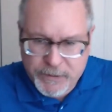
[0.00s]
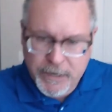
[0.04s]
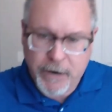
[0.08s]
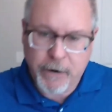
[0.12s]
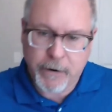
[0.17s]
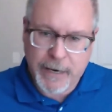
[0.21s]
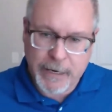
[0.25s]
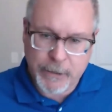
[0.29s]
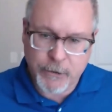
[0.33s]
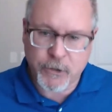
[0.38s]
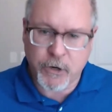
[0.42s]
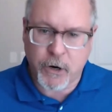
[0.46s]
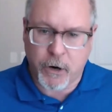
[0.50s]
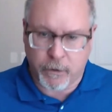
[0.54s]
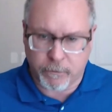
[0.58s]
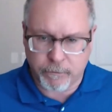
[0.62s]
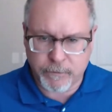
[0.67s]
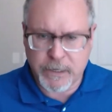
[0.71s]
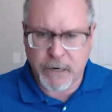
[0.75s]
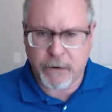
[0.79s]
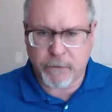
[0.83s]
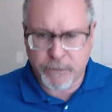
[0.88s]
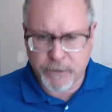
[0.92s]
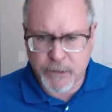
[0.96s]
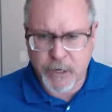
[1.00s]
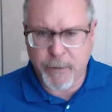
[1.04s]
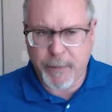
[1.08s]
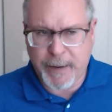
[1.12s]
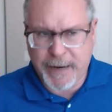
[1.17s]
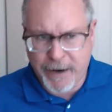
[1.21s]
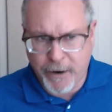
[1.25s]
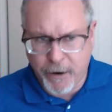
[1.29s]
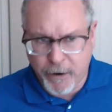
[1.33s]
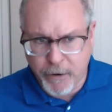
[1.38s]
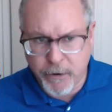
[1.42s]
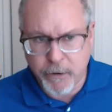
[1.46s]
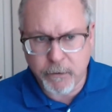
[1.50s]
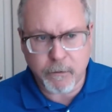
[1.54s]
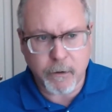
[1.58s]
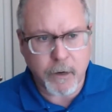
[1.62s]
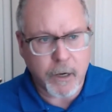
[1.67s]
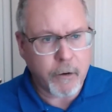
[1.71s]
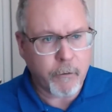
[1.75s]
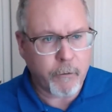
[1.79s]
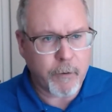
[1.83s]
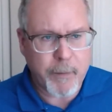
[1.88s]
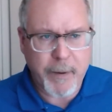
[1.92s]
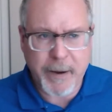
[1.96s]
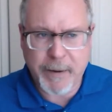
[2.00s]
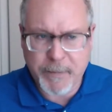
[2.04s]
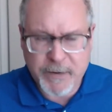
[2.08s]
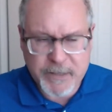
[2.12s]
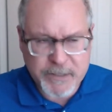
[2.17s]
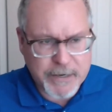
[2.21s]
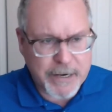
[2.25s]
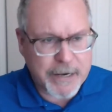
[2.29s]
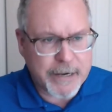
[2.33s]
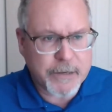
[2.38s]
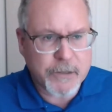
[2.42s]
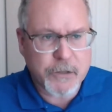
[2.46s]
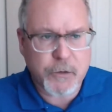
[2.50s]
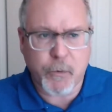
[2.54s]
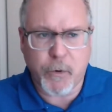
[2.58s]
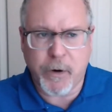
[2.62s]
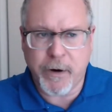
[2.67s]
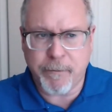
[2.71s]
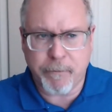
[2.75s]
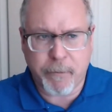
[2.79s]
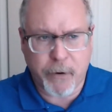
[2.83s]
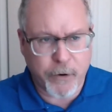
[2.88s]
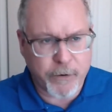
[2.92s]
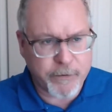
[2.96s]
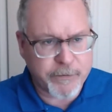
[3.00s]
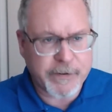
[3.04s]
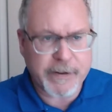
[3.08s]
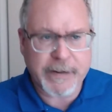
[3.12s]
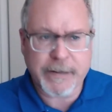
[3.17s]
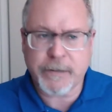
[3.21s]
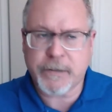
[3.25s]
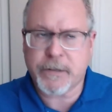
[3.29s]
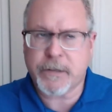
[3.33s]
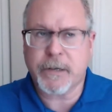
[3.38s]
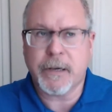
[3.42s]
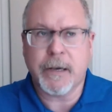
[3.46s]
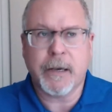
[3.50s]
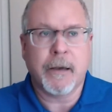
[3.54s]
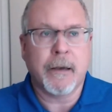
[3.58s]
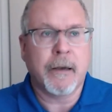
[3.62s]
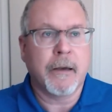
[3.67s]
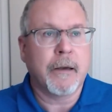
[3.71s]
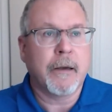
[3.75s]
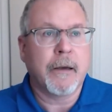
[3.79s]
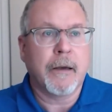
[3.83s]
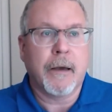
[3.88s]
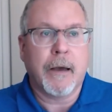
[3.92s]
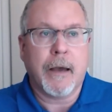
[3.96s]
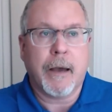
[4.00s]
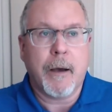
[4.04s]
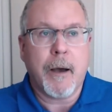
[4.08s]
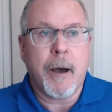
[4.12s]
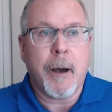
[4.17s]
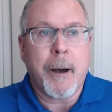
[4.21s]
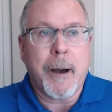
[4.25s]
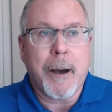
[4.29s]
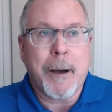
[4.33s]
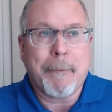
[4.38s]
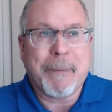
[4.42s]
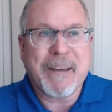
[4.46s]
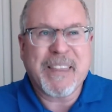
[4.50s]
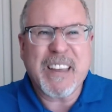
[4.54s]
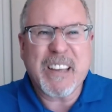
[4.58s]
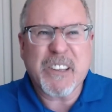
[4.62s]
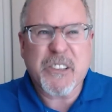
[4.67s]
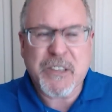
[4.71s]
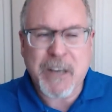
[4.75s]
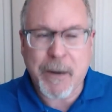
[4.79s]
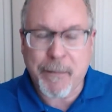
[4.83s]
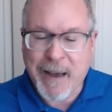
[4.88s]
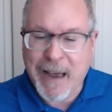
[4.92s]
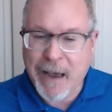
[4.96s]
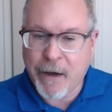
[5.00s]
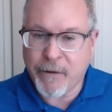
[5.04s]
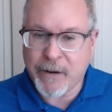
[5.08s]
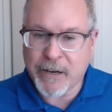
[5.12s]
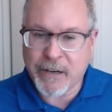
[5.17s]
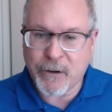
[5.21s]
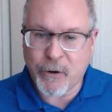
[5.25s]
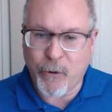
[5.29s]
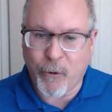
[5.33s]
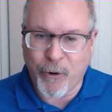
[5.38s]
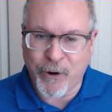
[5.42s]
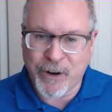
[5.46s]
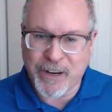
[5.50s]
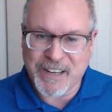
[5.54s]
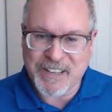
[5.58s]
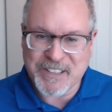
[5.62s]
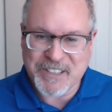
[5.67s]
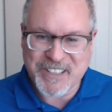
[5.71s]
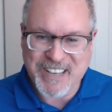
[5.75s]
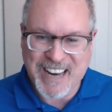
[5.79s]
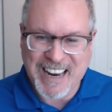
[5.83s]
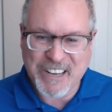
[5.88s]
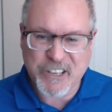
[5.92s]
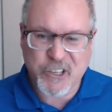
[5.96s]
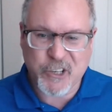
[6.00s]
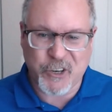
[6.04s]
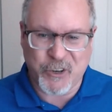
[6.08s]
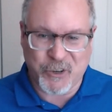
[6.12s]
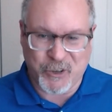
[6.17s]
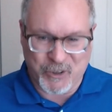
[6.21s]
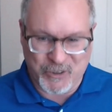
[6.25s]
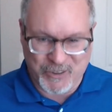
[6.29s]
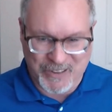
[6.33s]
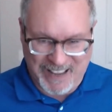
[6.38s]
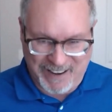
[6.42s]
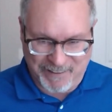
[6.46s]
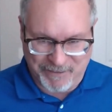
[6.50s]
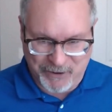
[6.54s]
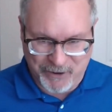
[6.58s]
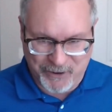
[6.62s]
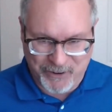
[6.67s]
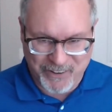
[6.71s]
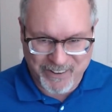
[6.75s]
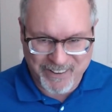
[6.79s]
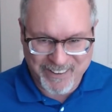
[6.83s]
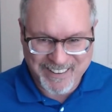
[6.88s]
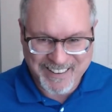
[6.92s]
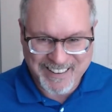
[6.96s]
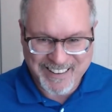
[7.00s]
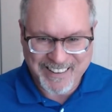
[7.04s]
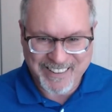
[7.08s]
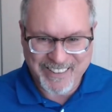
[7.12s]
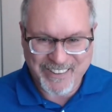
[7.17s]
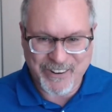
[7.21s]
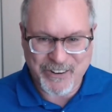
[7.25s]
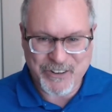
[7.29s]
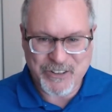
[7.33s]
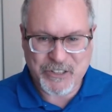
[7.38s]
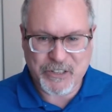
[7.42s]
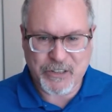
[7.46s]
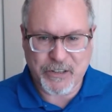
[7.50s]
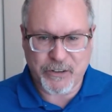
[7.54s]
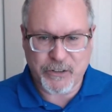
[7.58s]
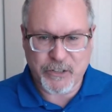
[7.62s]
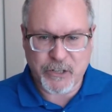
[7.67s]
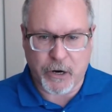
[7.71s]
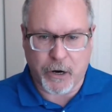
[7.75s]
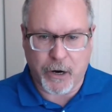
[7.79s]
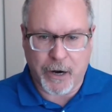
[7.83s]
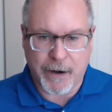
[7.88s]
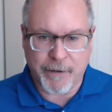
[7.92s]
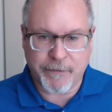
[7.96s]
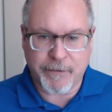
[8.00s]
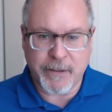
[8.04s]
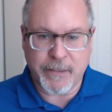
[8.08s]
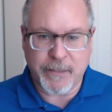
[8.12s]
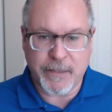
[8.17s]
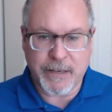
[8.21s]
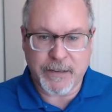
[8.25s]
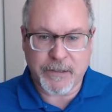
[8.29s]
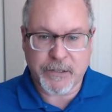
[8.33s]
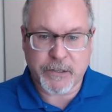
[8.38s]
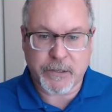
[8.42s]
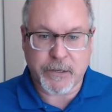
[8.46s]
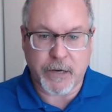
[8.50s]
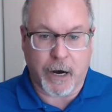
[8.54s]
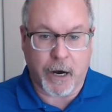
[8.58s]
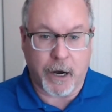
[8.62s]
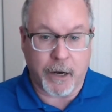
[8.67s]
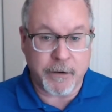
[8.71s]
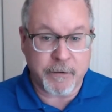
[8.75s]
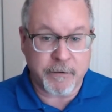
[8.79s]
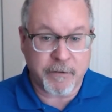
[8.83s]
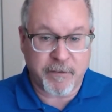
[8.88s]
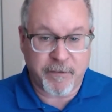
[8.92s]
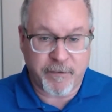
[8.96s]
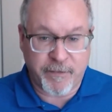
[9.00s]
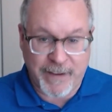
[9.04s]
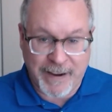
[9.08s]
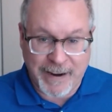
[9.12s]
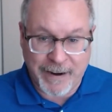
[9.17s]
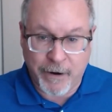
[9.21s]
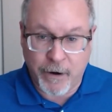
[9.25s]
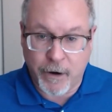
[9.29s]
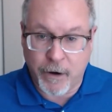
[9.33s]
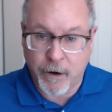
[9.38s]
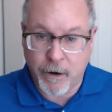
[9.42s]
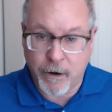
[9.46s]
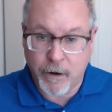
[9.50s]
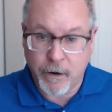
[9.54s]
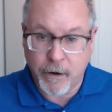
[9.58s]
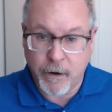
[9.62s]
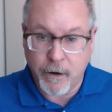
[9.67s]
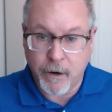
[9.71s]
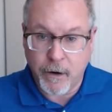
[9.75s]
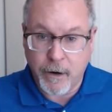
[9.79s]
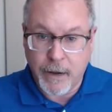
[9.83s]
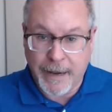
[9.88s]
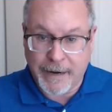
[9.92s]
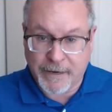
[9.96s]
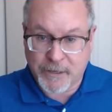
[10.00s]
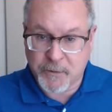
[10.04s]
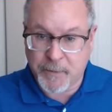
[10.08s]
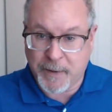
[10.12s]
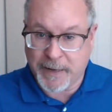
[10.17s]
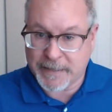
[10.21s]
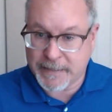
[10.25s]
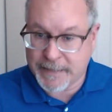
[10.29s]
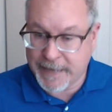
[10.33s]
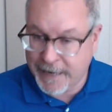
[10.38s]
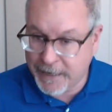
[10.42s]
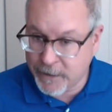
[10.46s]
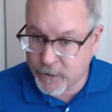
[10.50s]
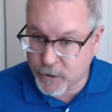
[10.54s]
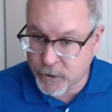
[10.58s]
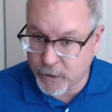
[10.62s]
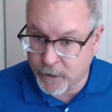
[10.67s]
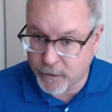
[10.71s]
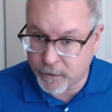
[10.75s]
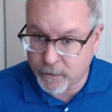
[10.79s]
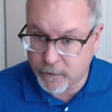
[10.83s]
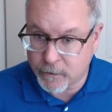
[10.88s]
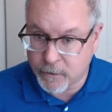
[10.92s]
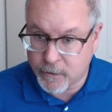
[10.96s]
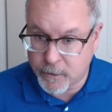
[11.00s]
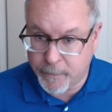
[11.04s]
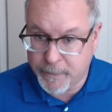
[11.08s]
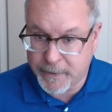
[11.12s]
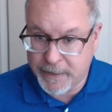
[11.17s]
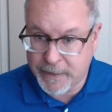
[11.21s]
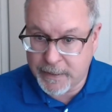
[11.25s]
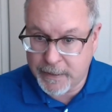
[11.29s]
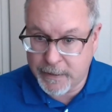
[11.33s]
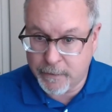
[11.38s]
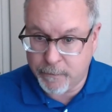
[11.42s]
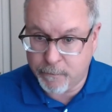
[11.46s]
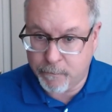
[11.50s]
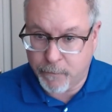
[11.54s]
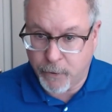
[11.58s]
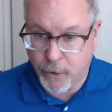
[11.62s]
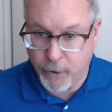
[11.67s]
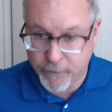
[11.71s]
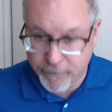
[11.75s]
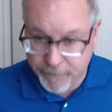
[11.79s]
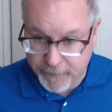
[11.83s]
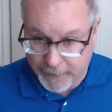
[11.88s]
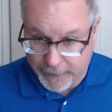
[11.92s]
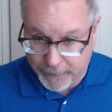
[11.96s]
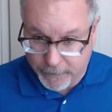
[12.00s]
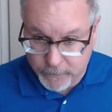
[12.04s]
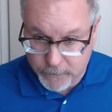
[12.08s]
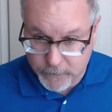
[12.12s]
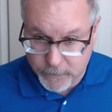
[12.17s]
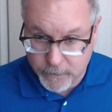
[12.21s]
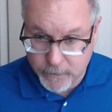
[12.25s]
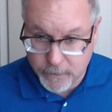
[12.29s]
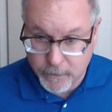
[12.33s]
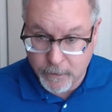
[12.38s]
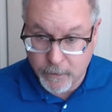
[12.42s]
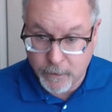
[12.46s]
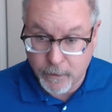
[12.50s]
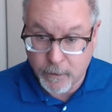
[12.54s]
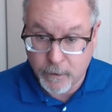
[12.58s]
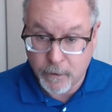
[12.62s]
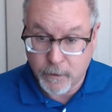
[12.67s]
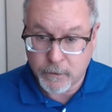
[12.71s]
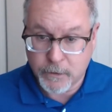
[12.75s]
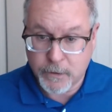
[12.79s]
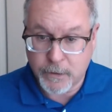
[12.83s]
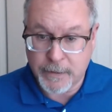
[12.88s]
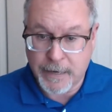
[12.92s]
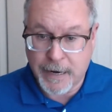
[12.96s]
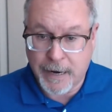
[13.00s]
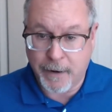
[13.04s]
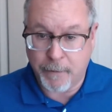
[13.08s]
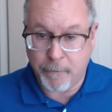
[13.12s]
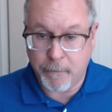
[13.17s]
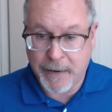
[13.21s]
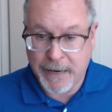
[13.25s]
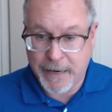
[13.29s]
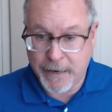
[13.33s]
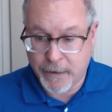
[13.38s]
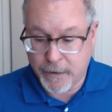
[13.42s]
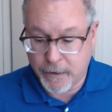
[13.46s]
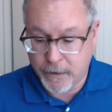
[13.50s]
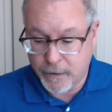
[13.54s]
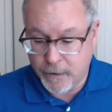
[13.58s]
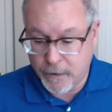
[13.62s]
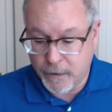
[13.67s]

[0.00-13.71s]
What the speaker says: okay, sure, it's human error, we make mistakes, we're imperfect. But then somehow at an organizational level, there's often this unfair expectation to be perfect, to not make